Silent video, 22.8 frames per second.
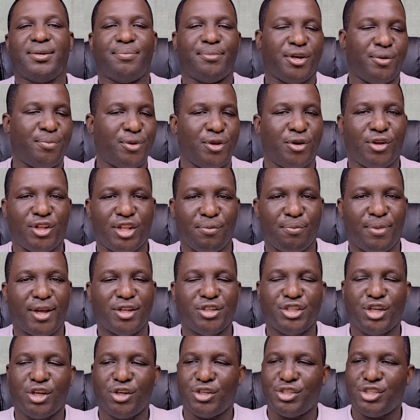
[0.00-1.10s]
about periodic
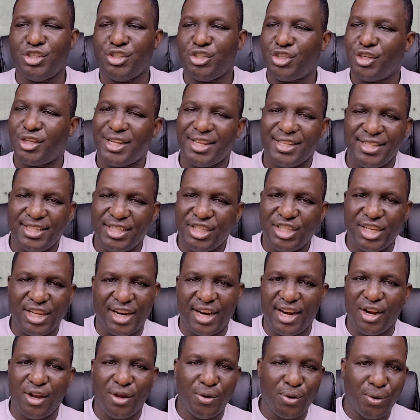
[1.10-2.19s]
boundary condition, and the
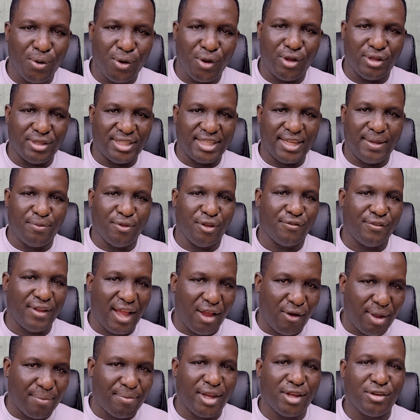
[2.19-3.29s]
general whole concept of
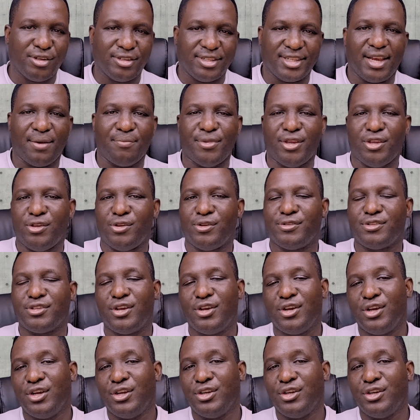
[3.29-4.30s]
how Abacus can be used